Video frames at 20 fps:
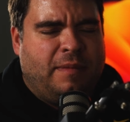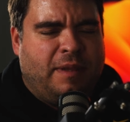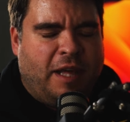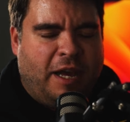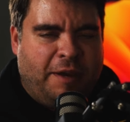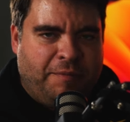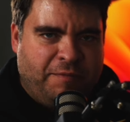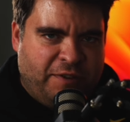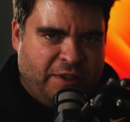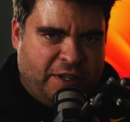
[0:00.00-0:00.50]

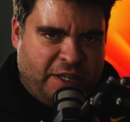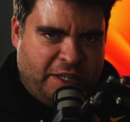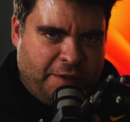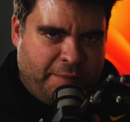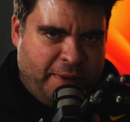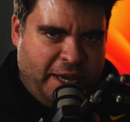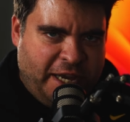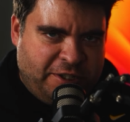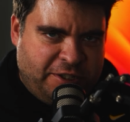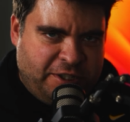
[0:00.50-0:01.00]
I'm feeling the
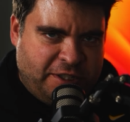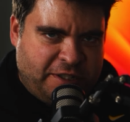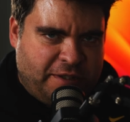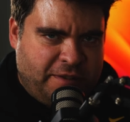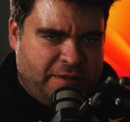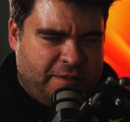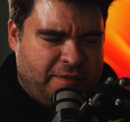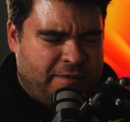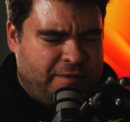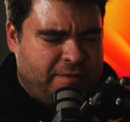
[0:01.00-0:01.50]
magic.
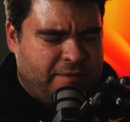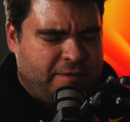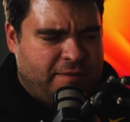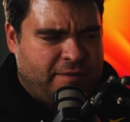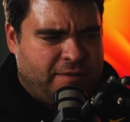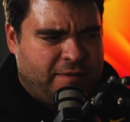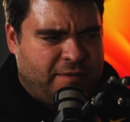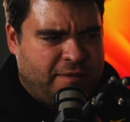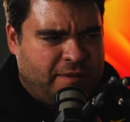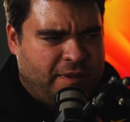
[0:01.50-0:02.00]

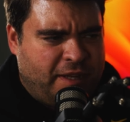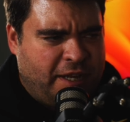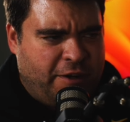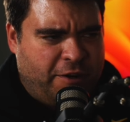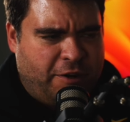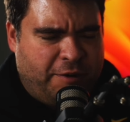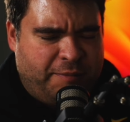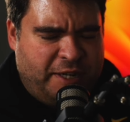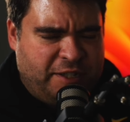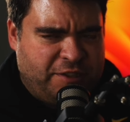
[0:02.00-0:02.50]
I
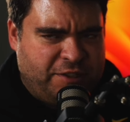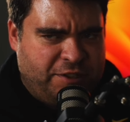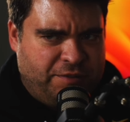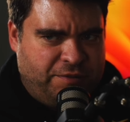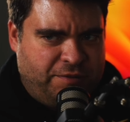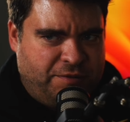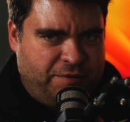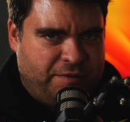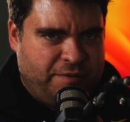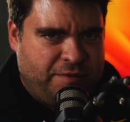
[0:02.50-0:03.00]
don't know about
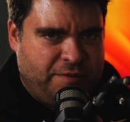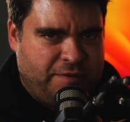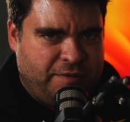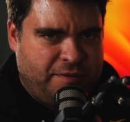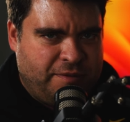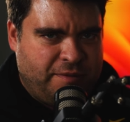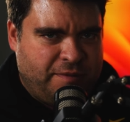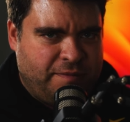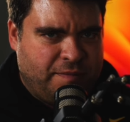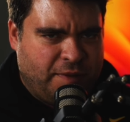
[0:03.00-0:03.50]
you.
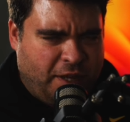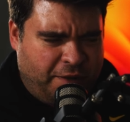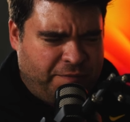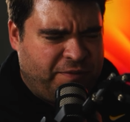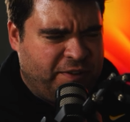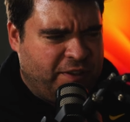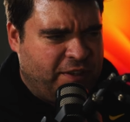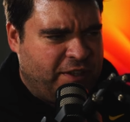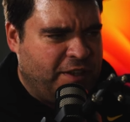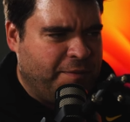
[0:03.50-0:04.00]
I'm
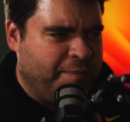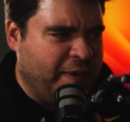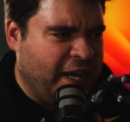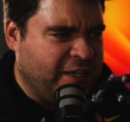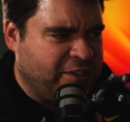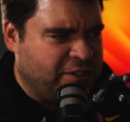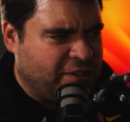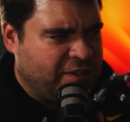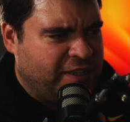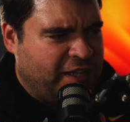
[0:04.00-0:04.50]
feeling the
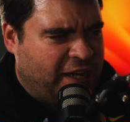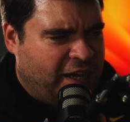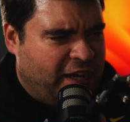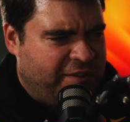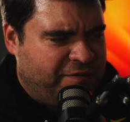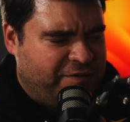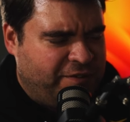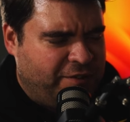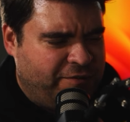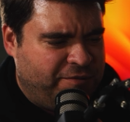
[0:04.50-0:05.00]
magic of the
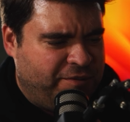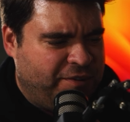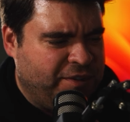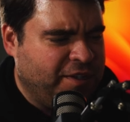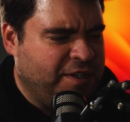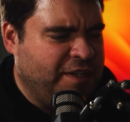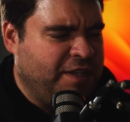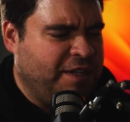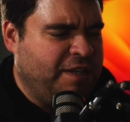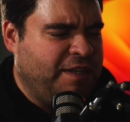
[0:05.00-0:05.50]
iPhone.
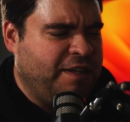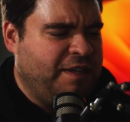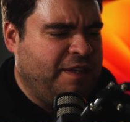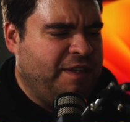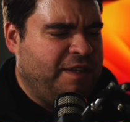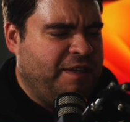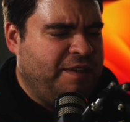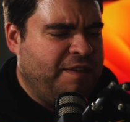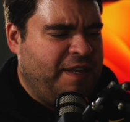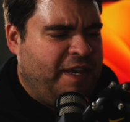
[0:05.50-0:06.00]

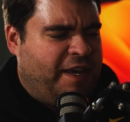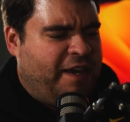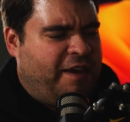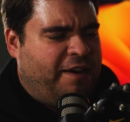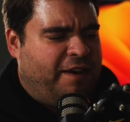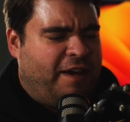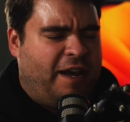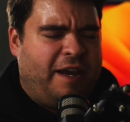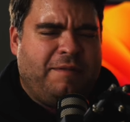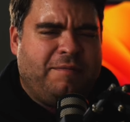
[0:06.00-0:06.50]

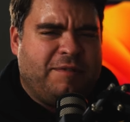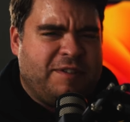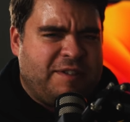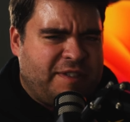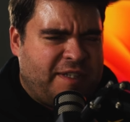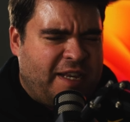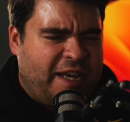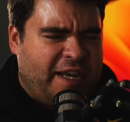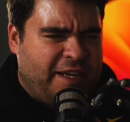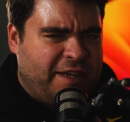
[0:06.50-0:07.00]
Yeah, I would
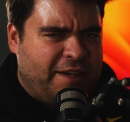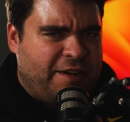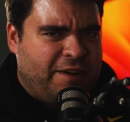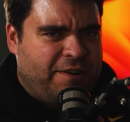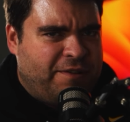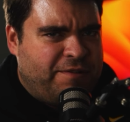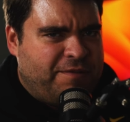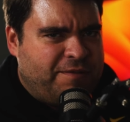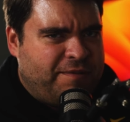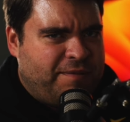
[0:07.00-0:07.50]
say,
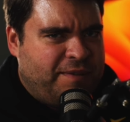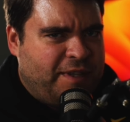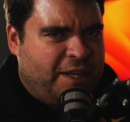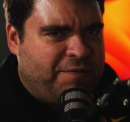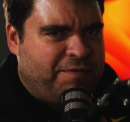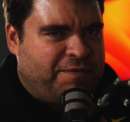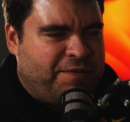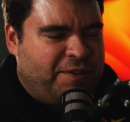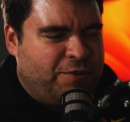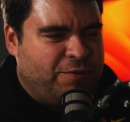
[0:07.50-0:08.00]

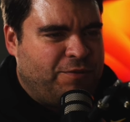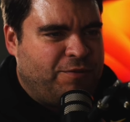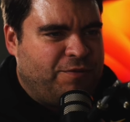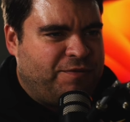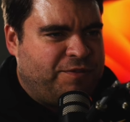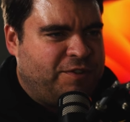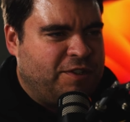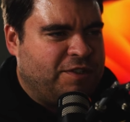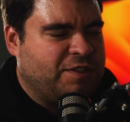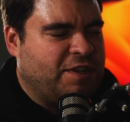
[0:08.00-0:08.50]
if
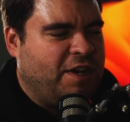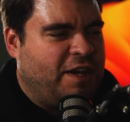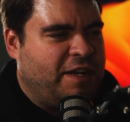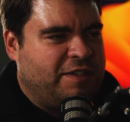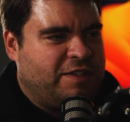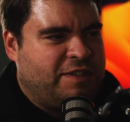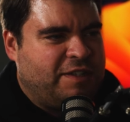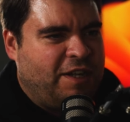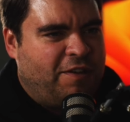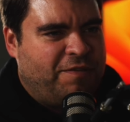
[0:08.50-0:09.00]
you've just got a
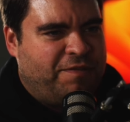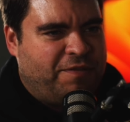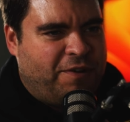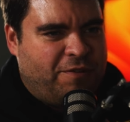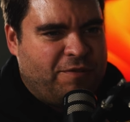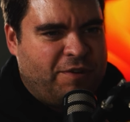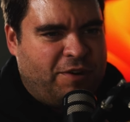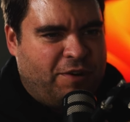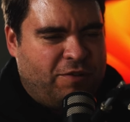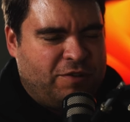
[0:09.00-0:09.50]
cell
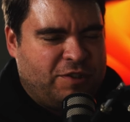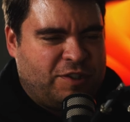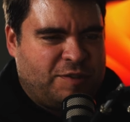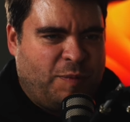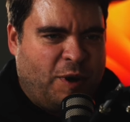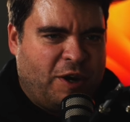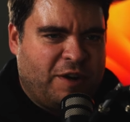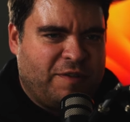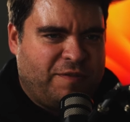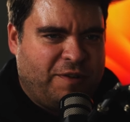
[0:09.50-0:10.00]
phone, an old
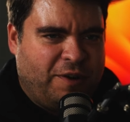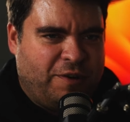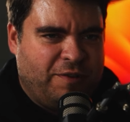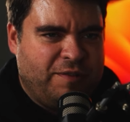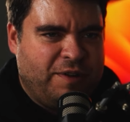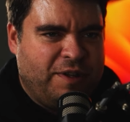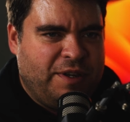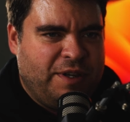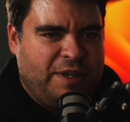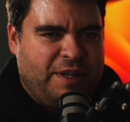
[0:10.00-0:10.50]

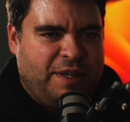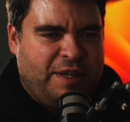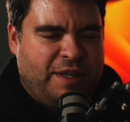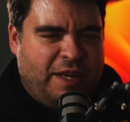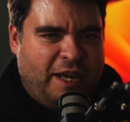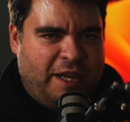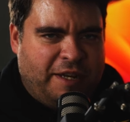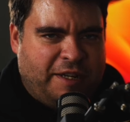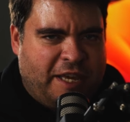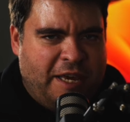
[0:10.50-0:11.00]
smartphone,
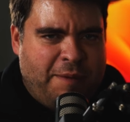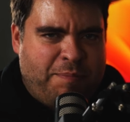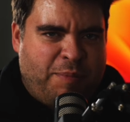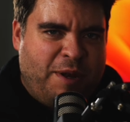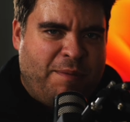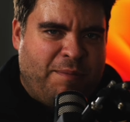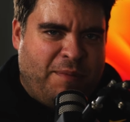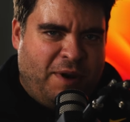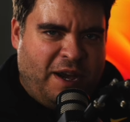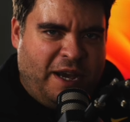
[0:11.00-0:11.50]
and keep
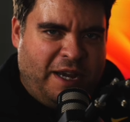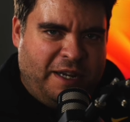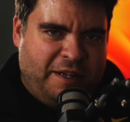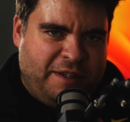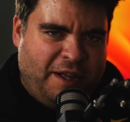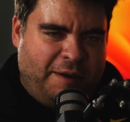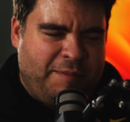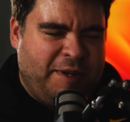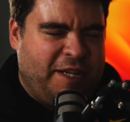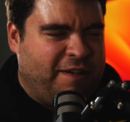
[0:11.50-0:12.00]
in
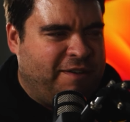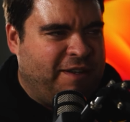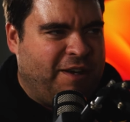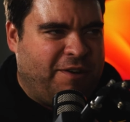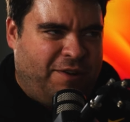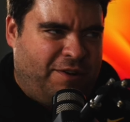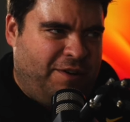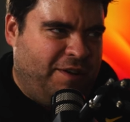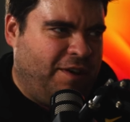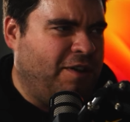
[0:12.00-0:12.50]
mind,
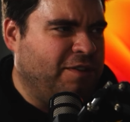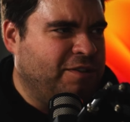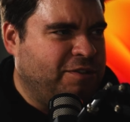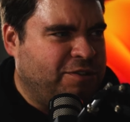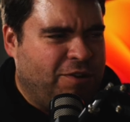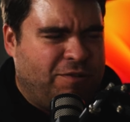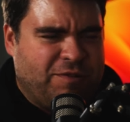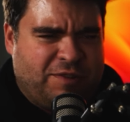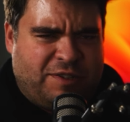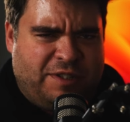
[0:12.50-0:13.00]
all
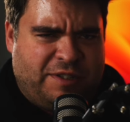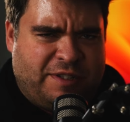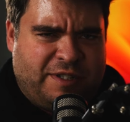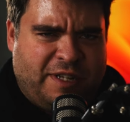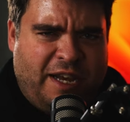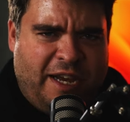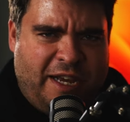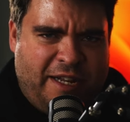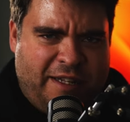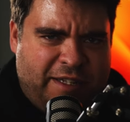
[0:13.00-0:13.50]
jokes
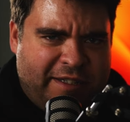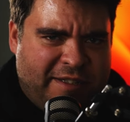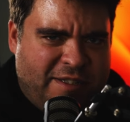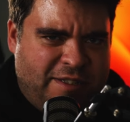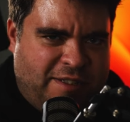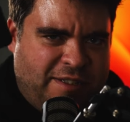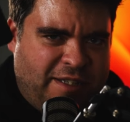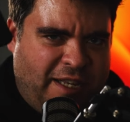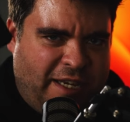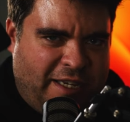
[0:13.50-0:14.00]
aside, this
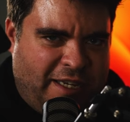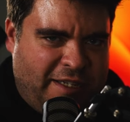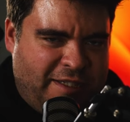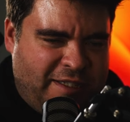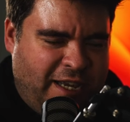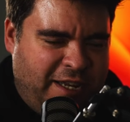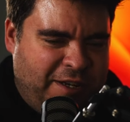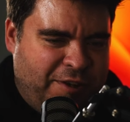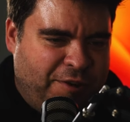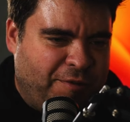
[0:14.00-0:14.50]
is like a
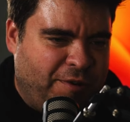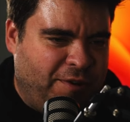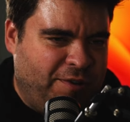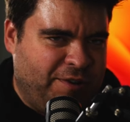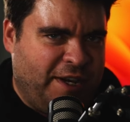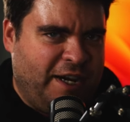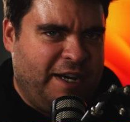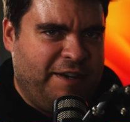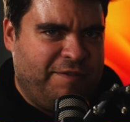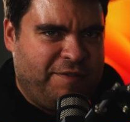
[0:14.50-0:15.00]
10-year-old
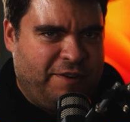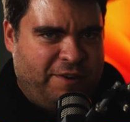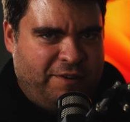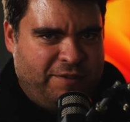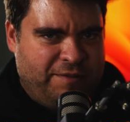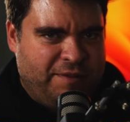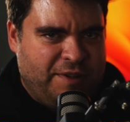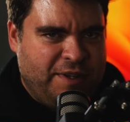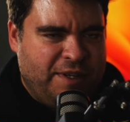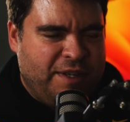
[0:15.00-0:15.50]

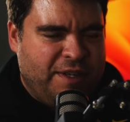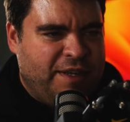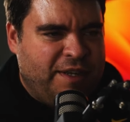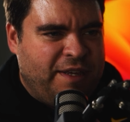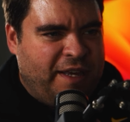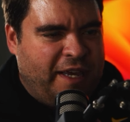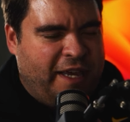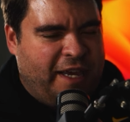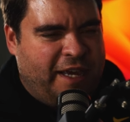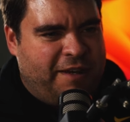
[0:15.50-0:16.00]
iPhone.
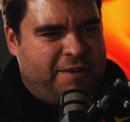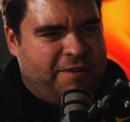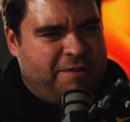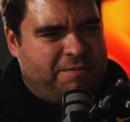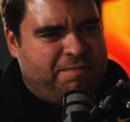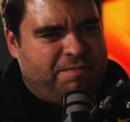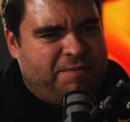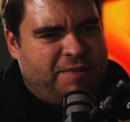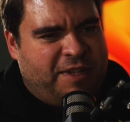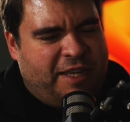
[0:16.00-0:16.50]

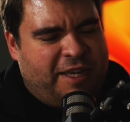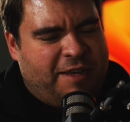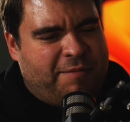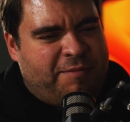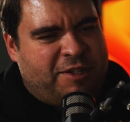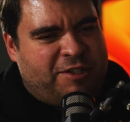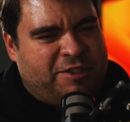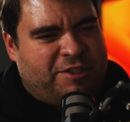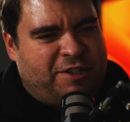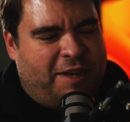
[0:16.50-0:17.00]
And the
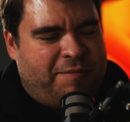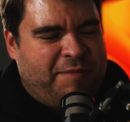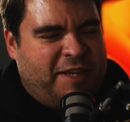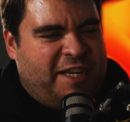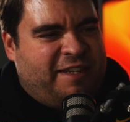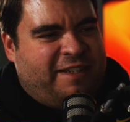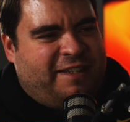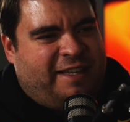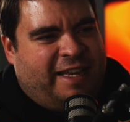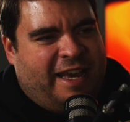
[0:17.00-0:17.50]
image,
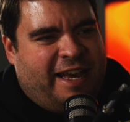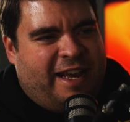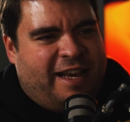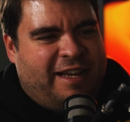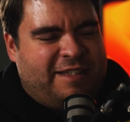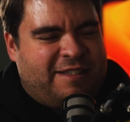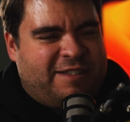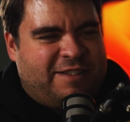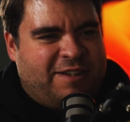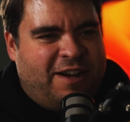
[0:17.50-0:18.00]

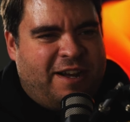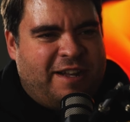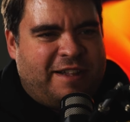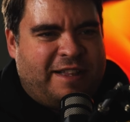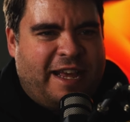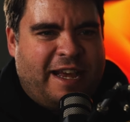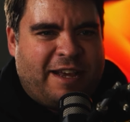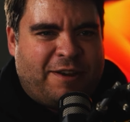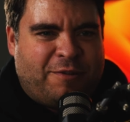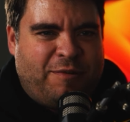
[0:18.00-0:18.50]
it's not
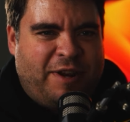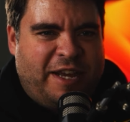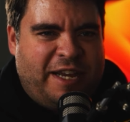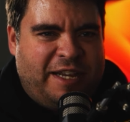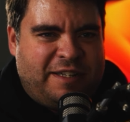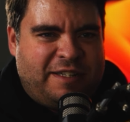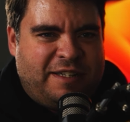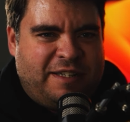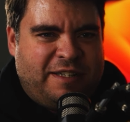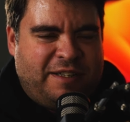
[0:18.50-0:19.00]
that
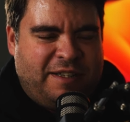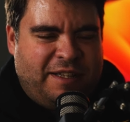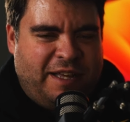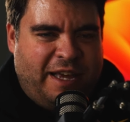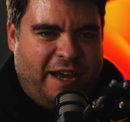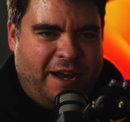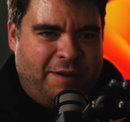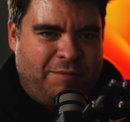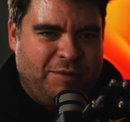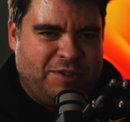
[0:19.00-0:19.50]
great.
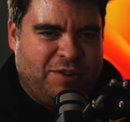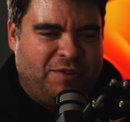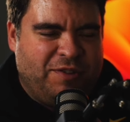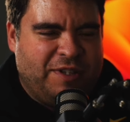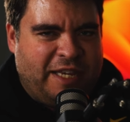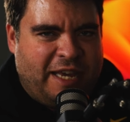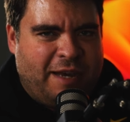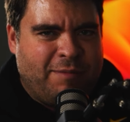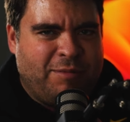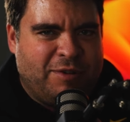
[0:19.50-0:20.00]
I was
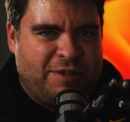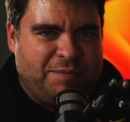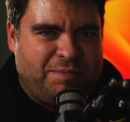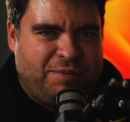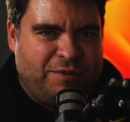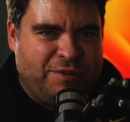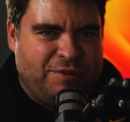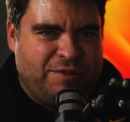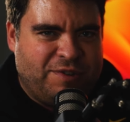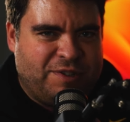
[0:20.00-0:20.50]
only able to
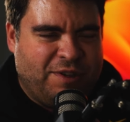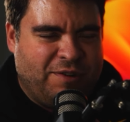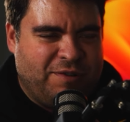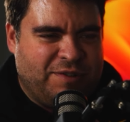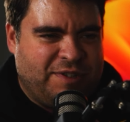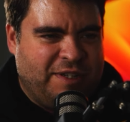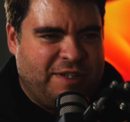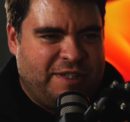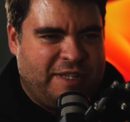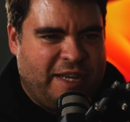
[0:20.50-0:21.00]
produce
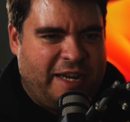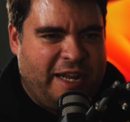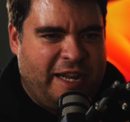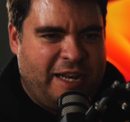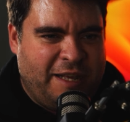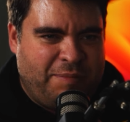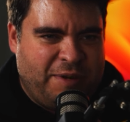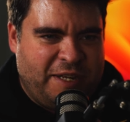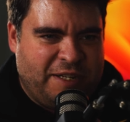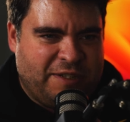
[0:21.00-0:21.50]
those in
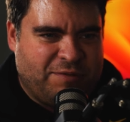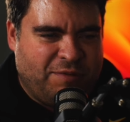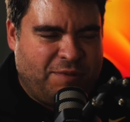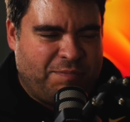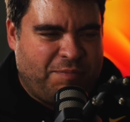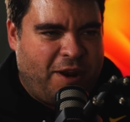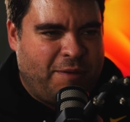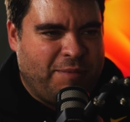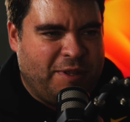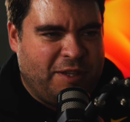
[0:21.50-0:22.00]
1080p, so
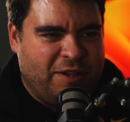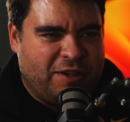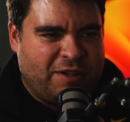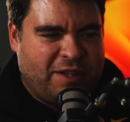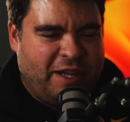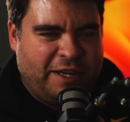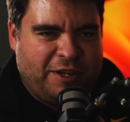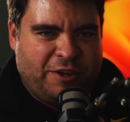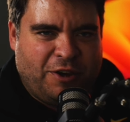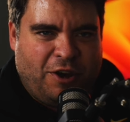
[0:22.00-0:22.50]
it probably looked
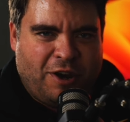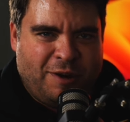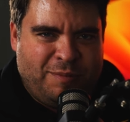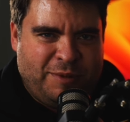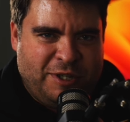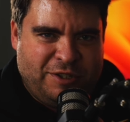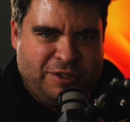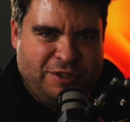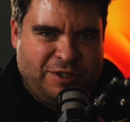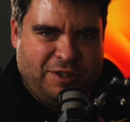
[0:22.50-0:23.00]
like
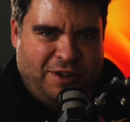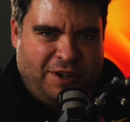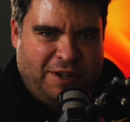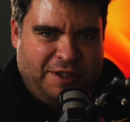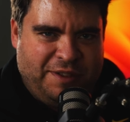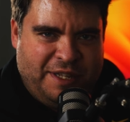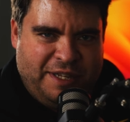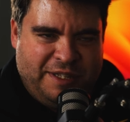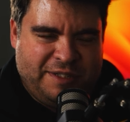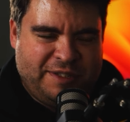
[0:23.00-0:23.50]
garbage
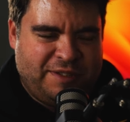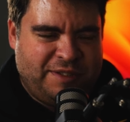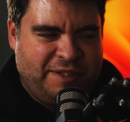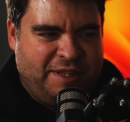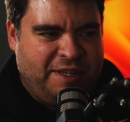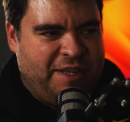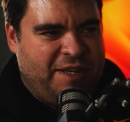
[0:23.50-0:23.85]
on this.